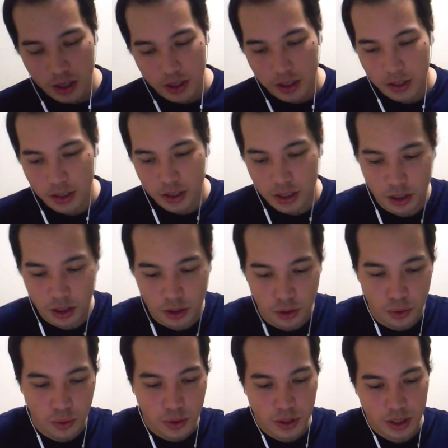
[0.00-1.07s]

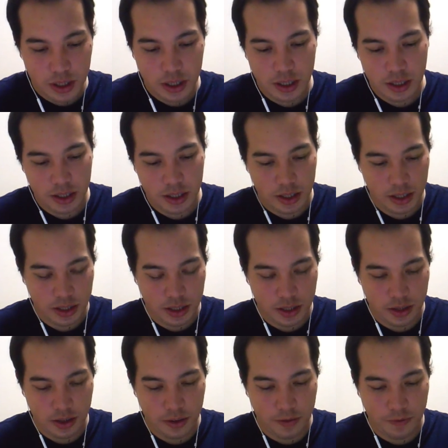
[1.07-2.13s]
So,
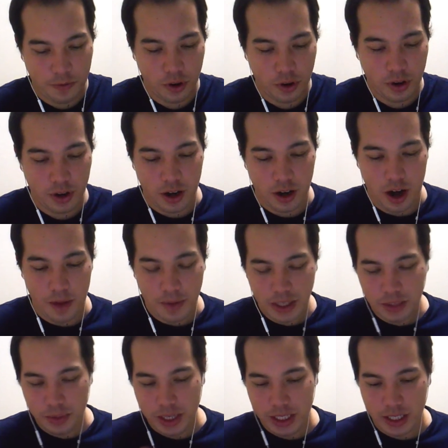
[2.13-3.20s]
for obvious
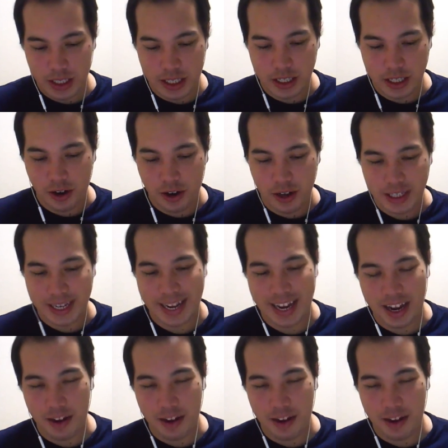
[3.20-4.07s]
reasons, these cards can,